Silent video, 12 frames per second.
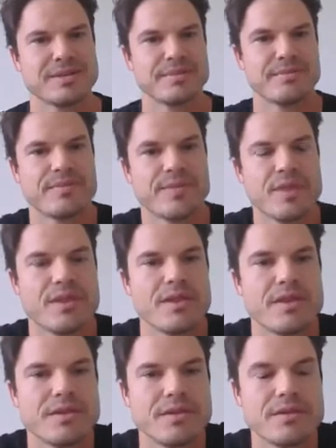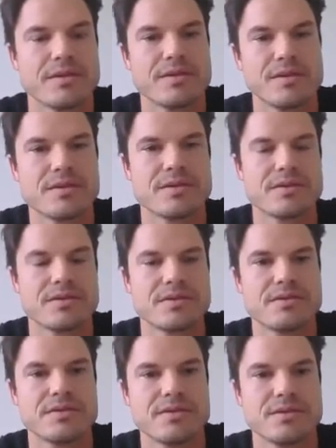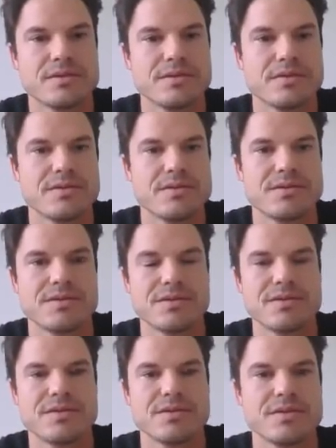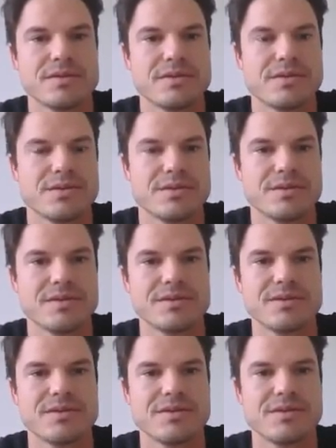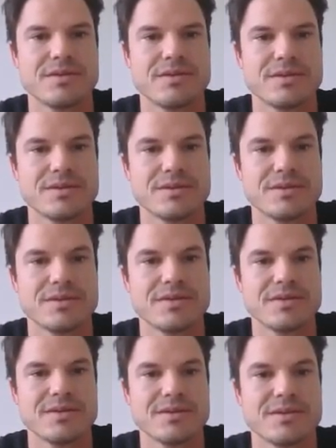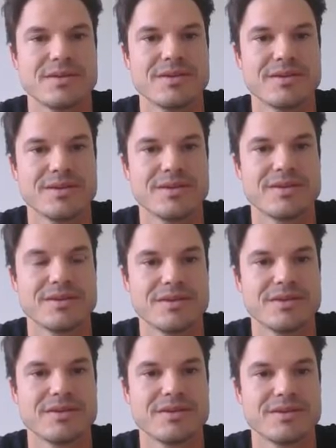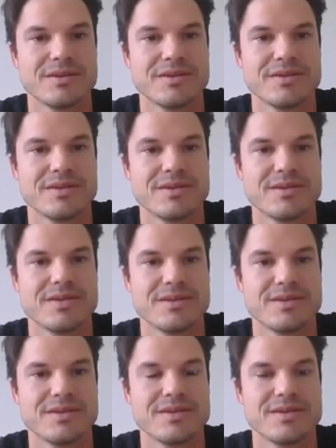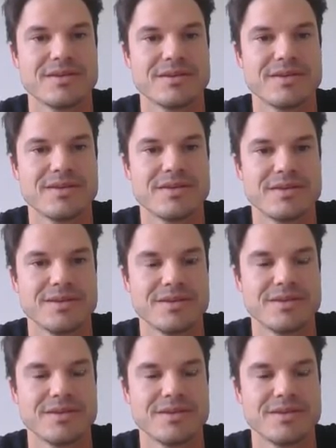The person shown says nothing.